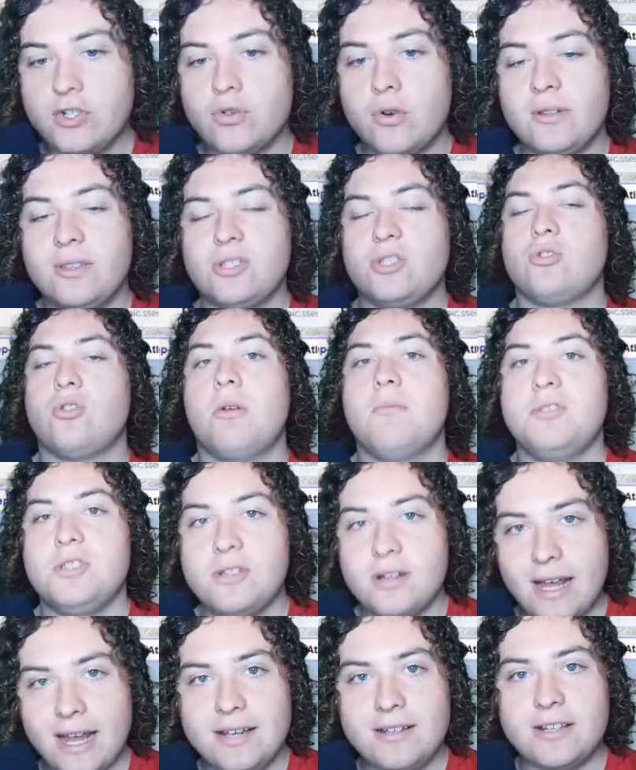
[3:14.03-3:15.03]
join the Storms
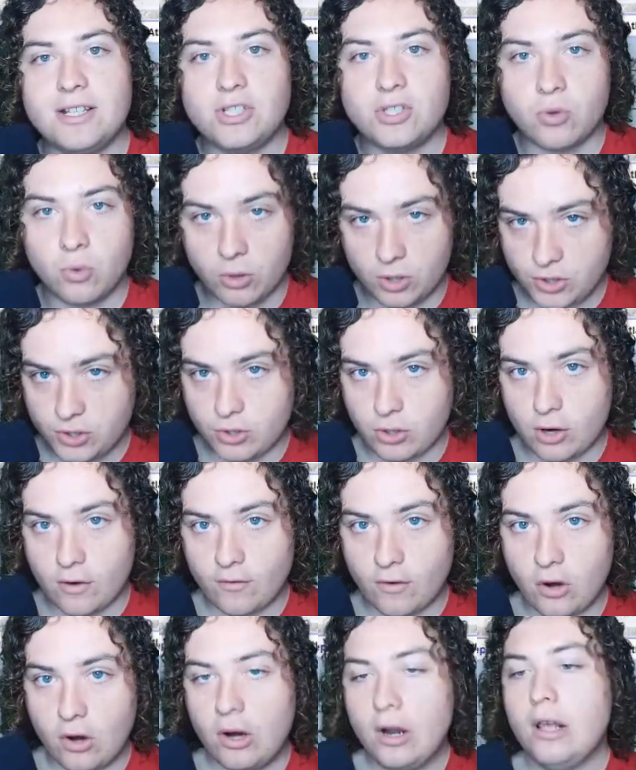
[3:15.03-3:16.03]
United Discord
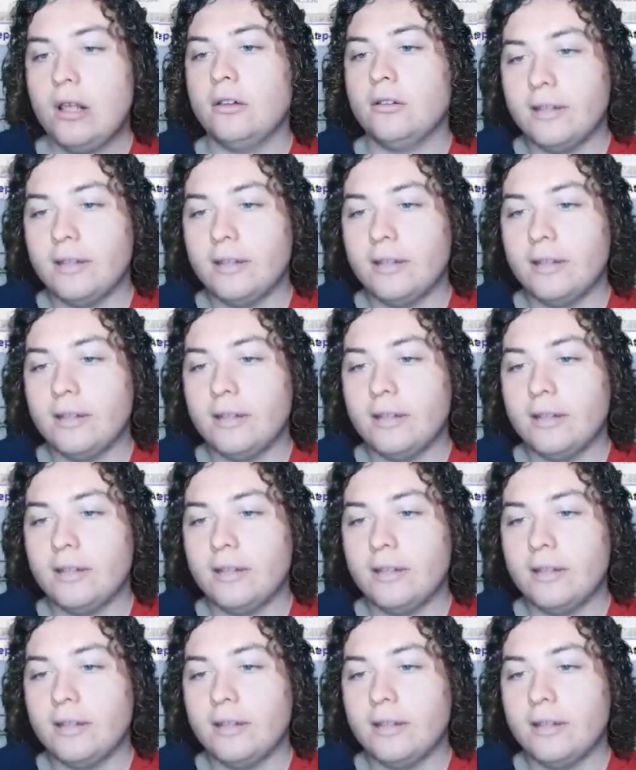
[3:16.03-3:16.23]
server.